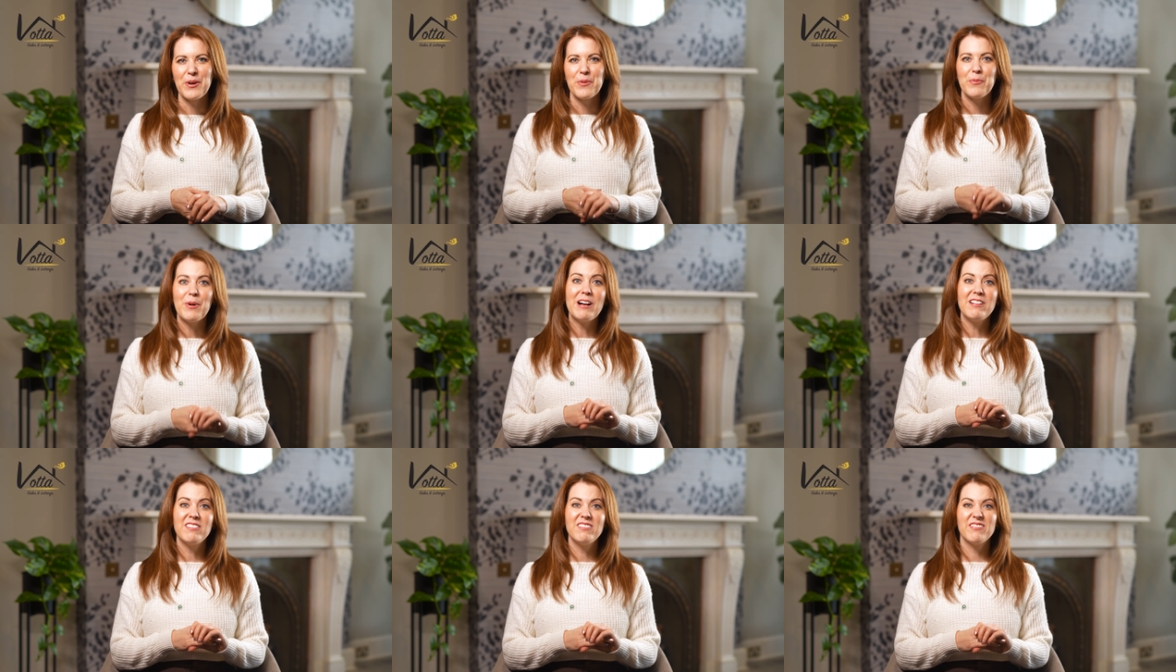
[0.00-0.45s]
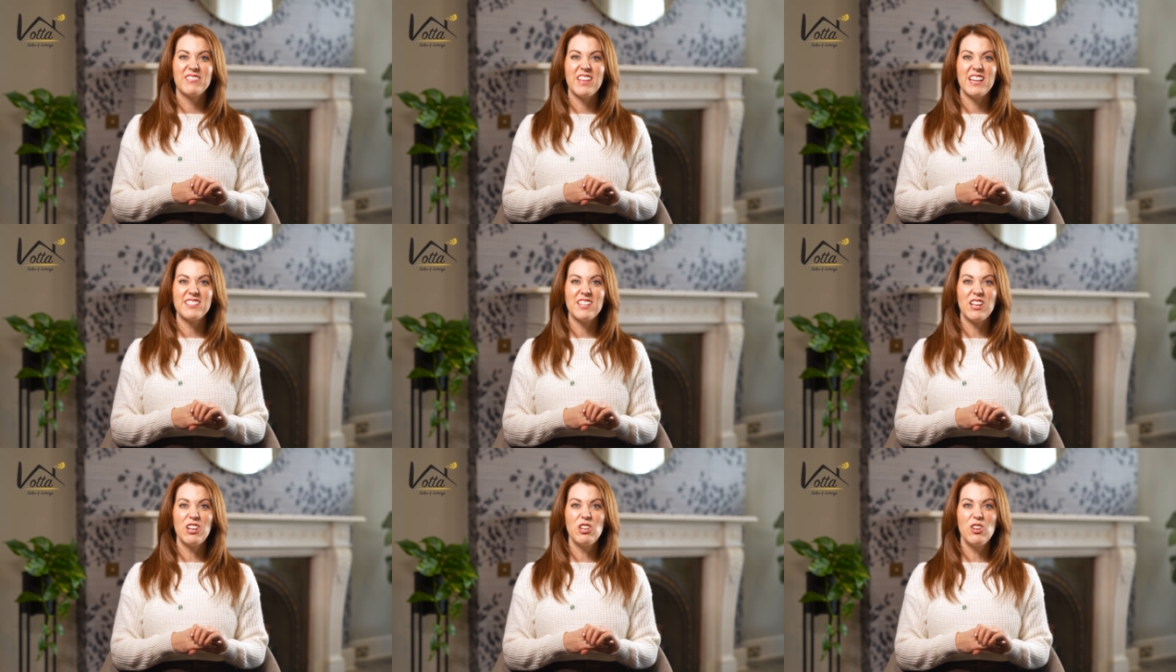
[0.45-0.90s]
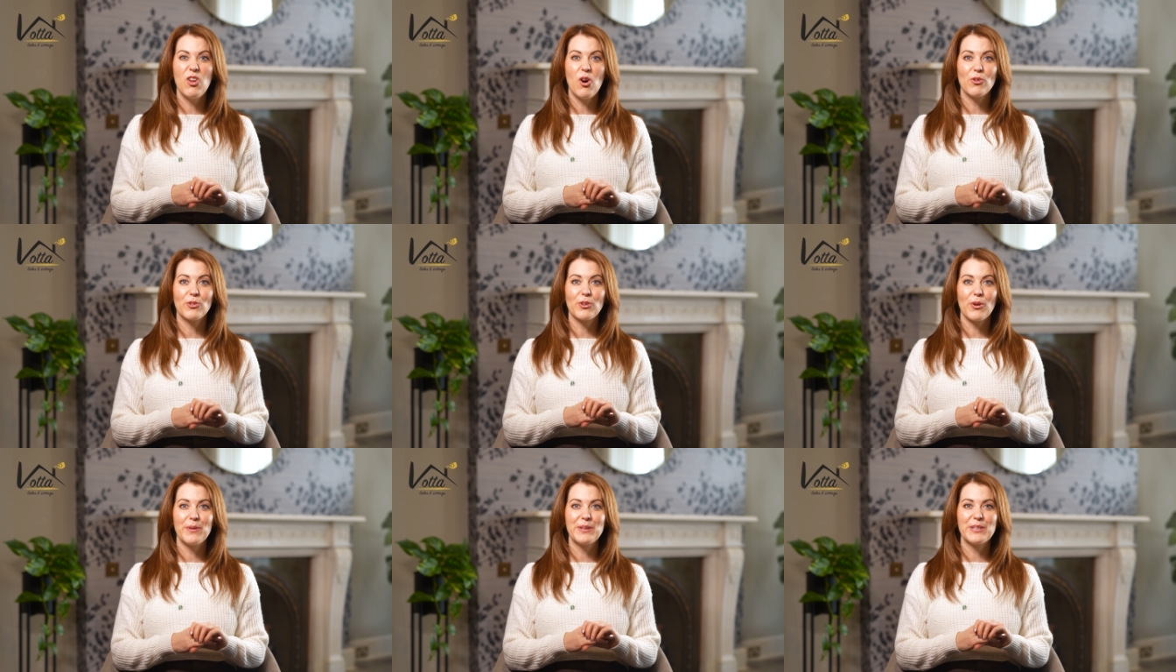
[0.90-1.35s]
Well, there's a
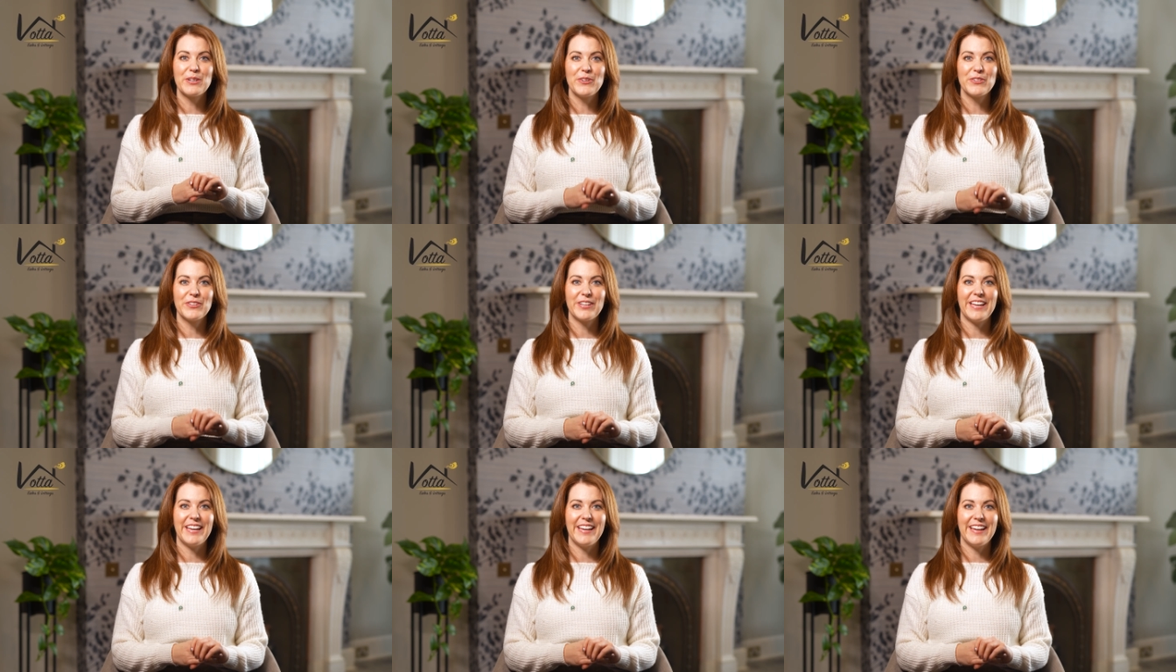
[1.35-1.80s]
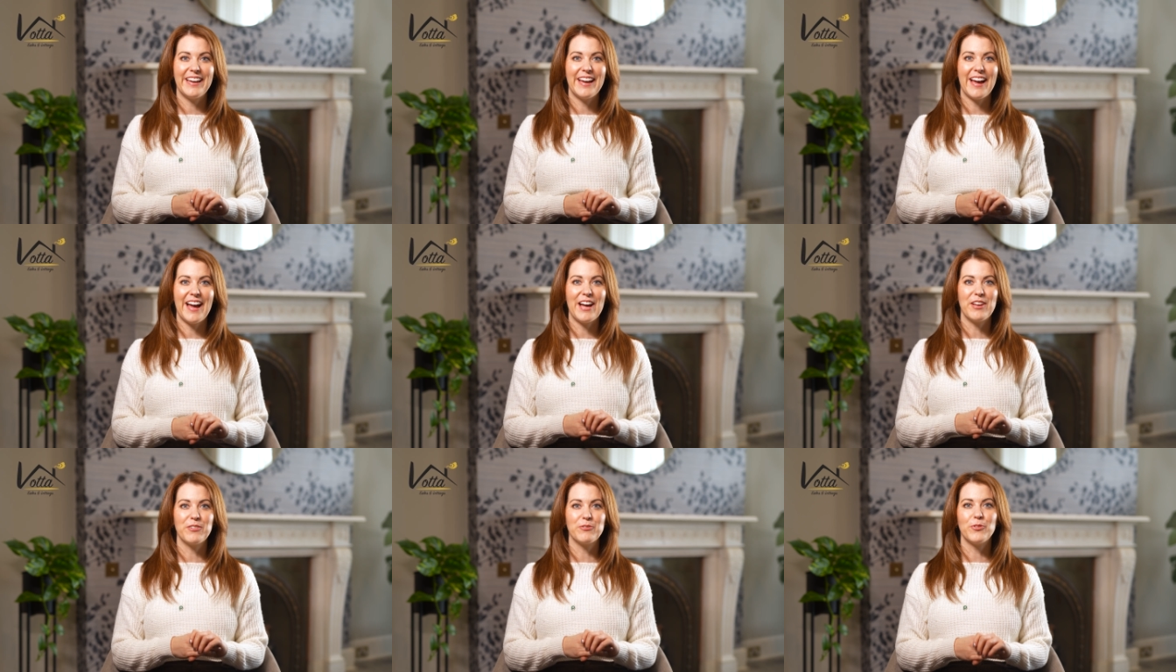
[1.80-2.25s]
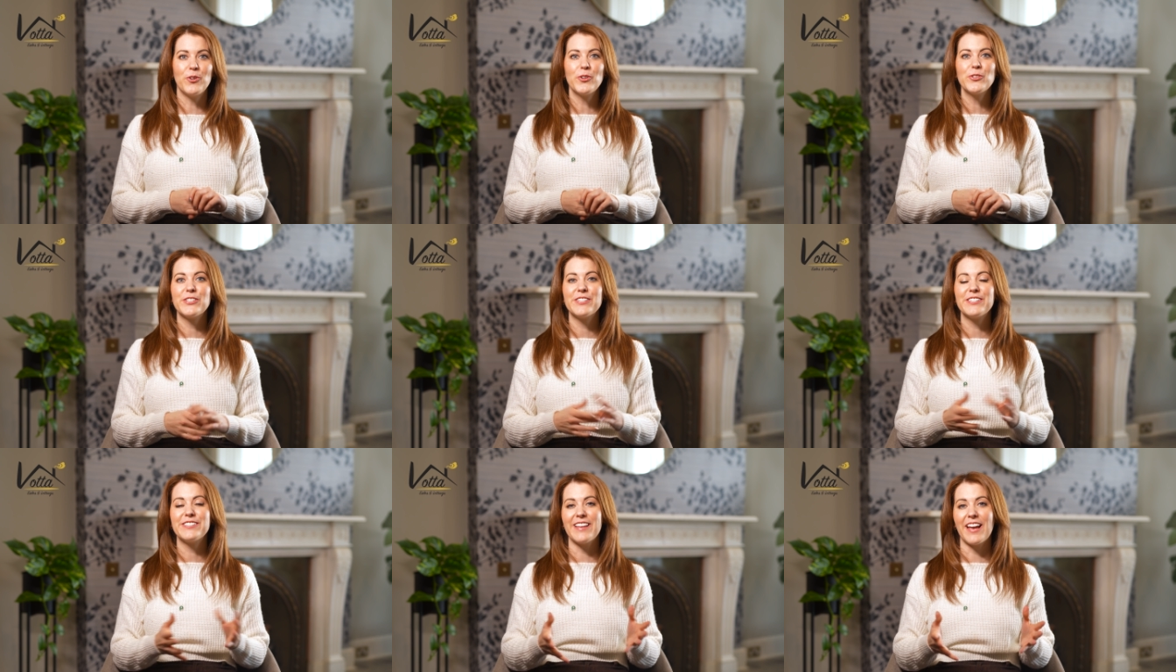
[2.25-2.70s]
lot going on here at
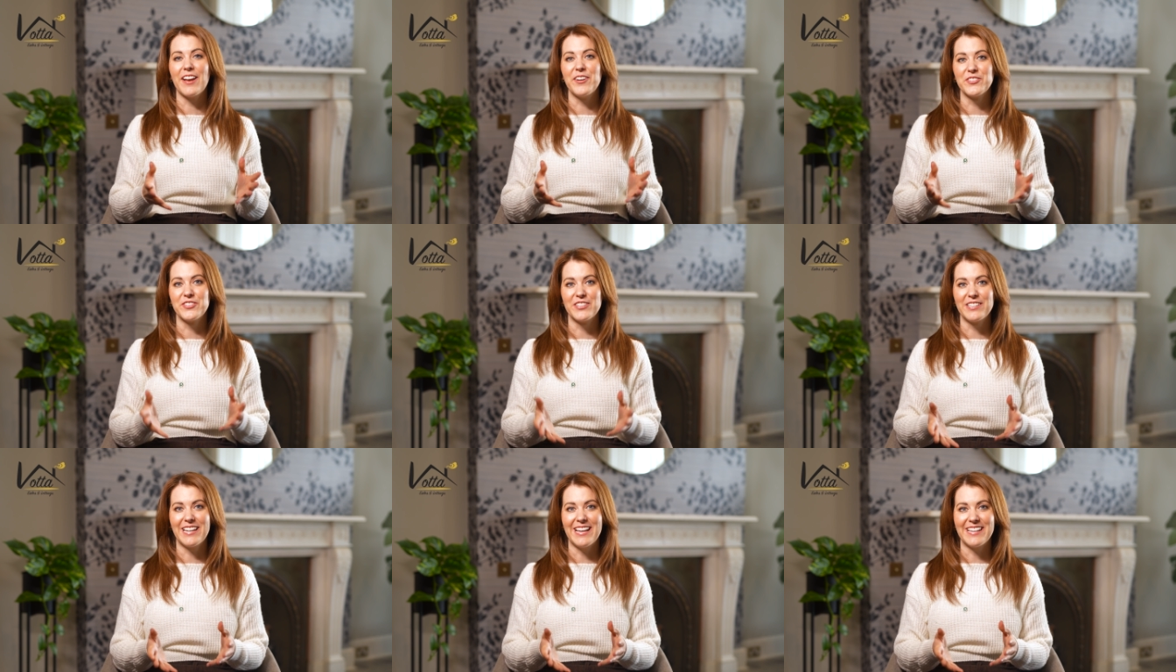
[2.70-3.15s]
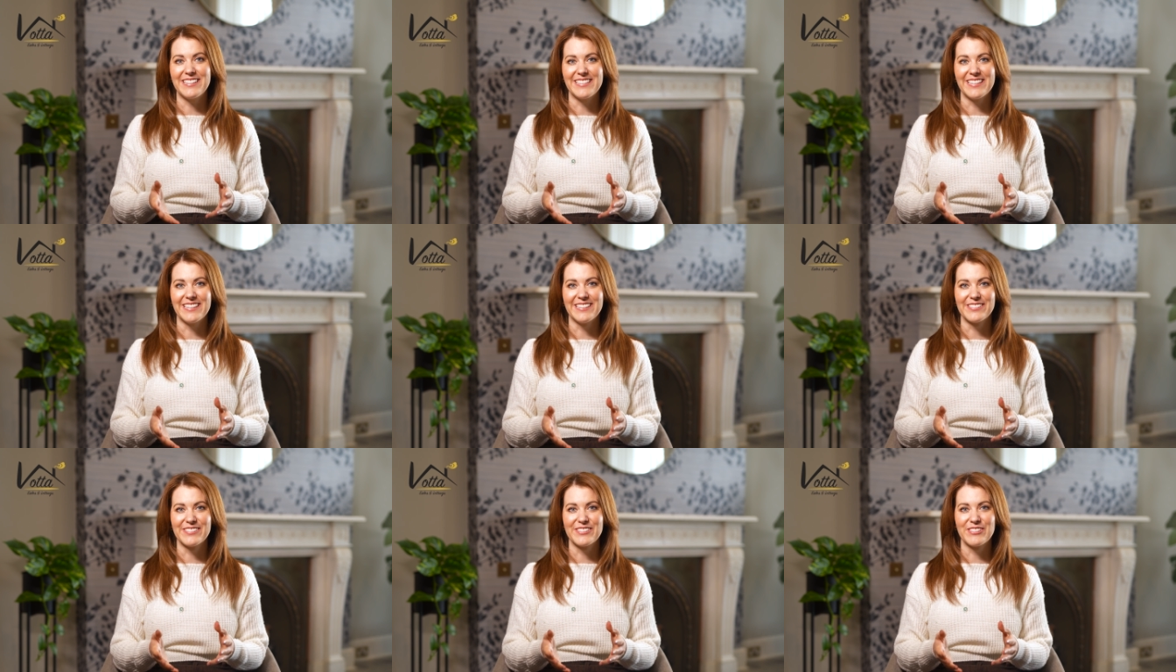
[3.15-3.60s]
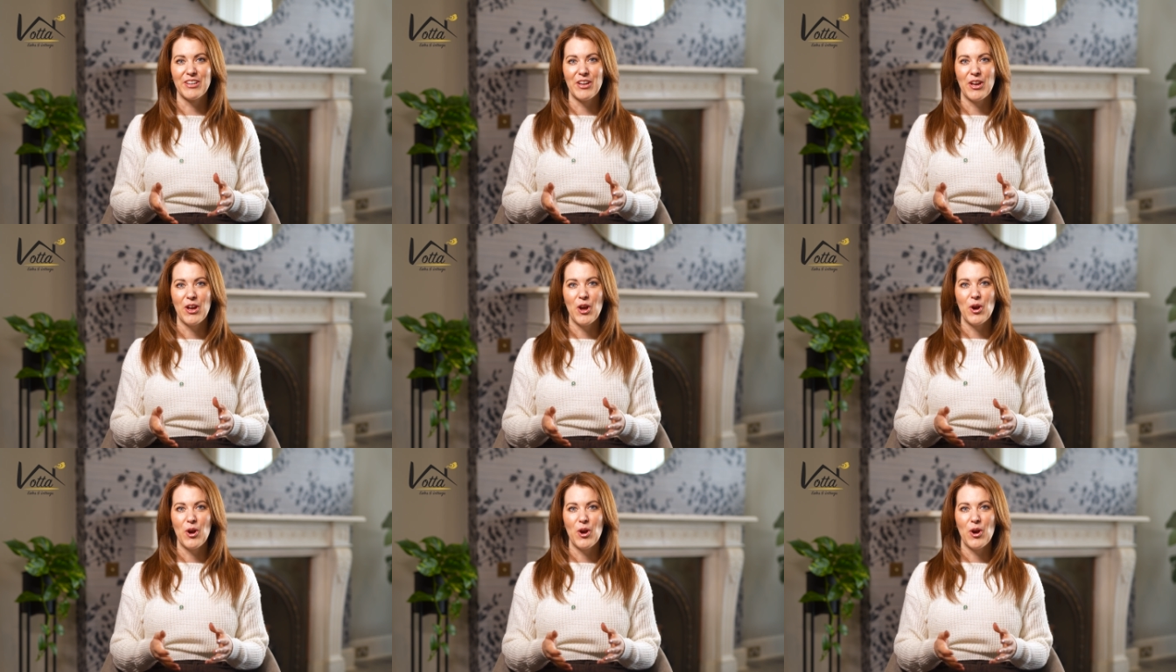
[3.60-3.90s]
Votta Sales and Lettings,